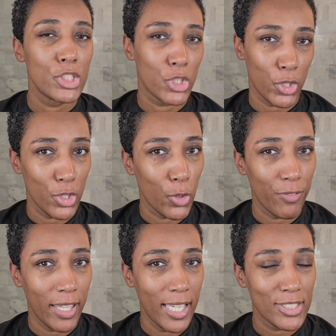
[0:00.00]
turn on your
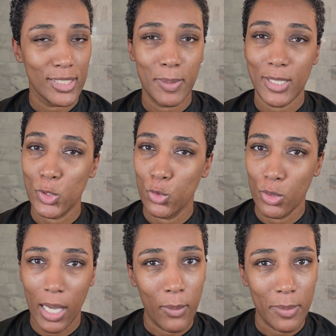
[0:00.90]
notifications because you do
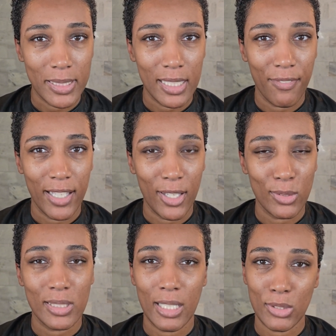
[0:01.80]
not want to miss any
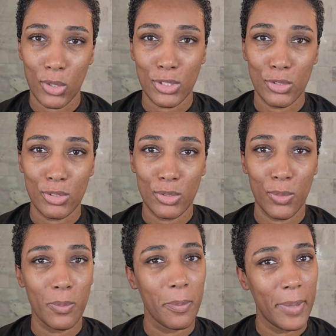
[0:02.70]
videos. I'll talk to you
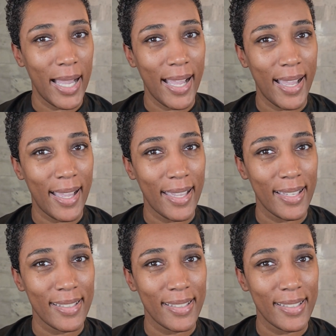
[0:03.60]
soon. Bye.